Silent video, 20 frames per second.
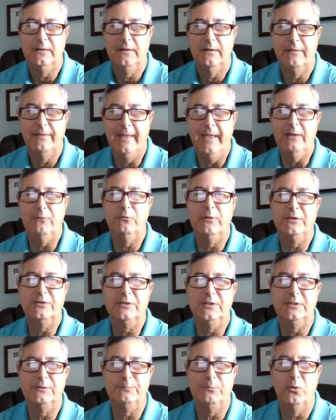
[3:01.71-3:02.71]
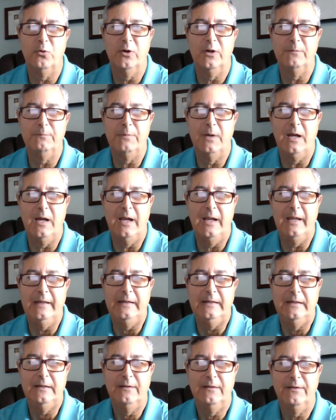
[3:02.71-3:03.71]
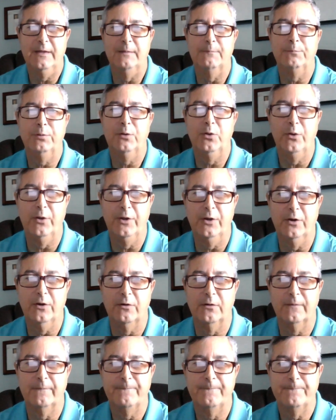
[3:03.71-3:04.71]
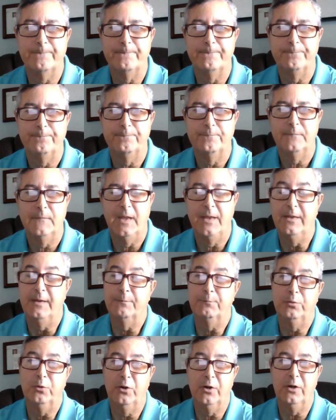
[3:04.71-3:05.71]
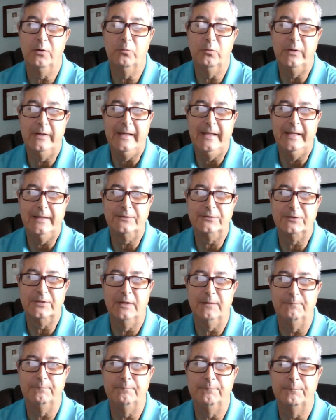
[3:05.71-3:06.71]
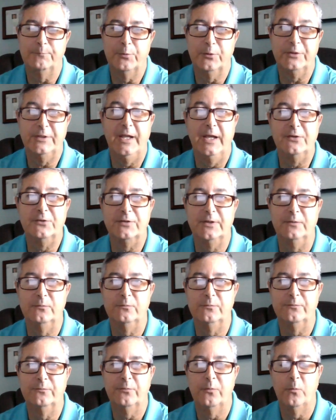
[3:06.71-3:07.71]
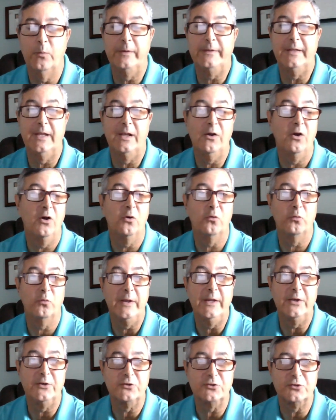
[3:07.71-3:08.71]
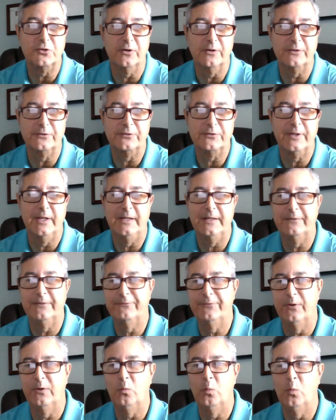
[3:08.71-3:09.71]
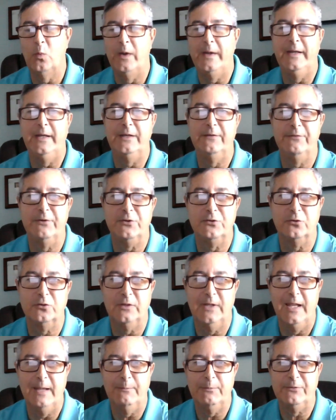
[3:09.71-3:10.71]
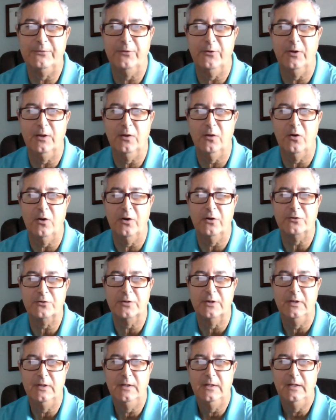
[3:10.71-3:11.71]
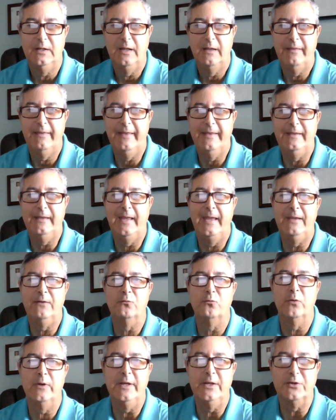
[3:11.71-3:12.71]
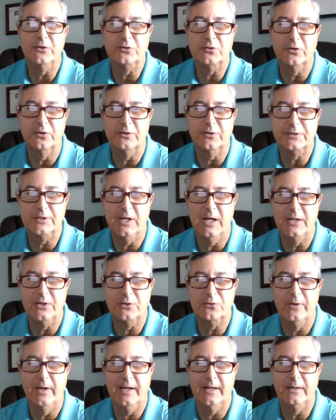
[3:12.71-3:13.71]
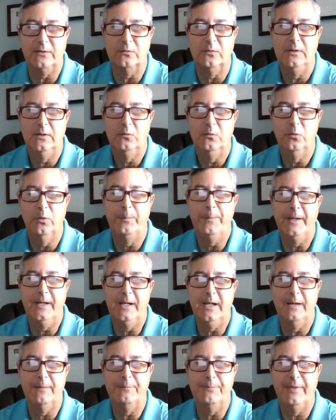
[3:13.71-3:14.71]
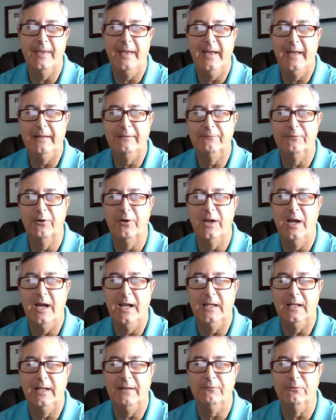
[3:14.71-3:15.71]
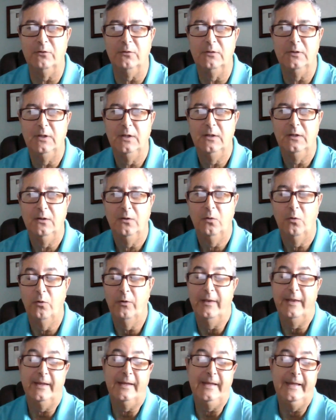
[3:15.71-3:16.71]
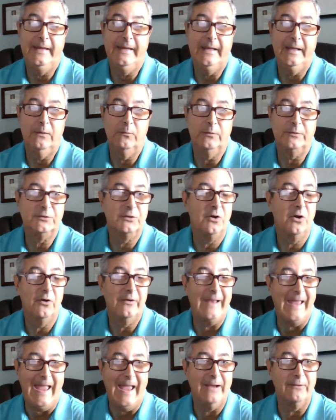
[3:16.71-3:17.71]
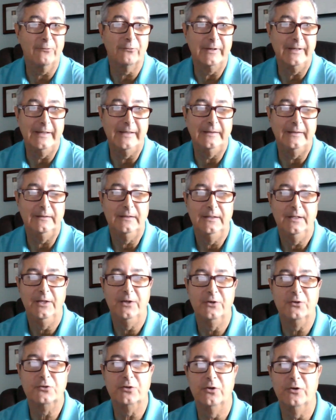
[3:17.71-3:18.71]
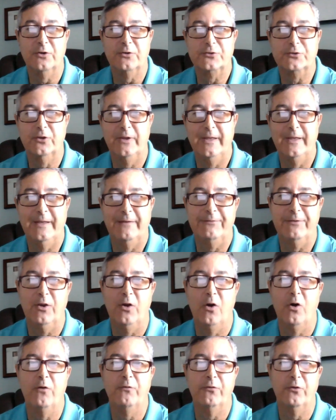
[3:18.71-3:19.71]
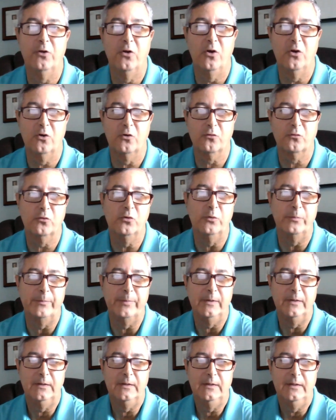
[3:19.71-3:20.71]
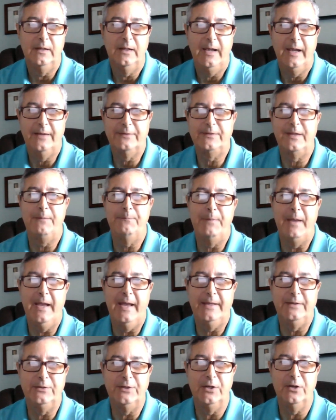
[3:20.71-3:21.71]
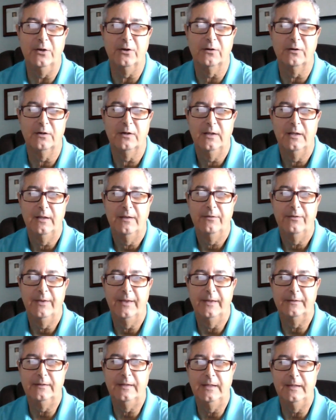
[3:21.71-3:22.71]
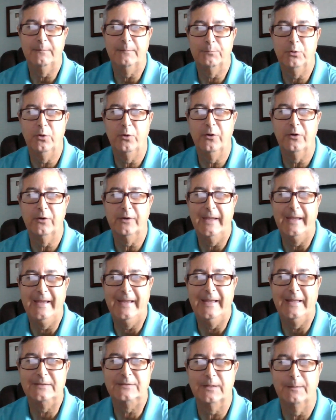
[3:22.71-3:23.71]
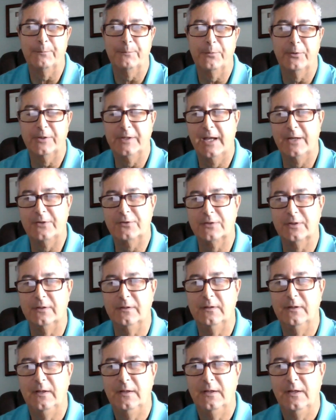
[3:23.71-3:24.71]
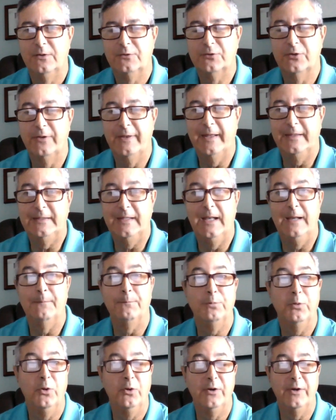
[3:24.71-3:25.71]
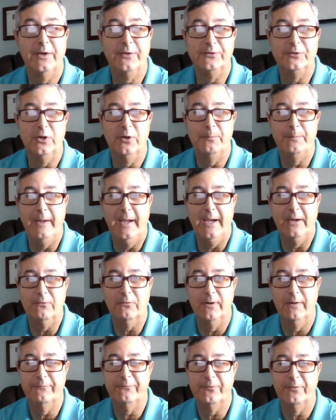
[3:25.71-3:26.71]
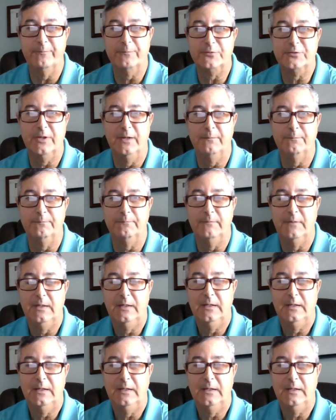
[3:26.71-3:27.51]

That risk is borne by the employer. The employer will get some protection from what they call reinsurance, that if one individual claim is very large, then a reinsurance contract will pick up that very high level. Or they can get what's called aggregate insurance, so that if the overall group has a bad year, that the employer can get some protection so that that employer doesn't go bankrupt from some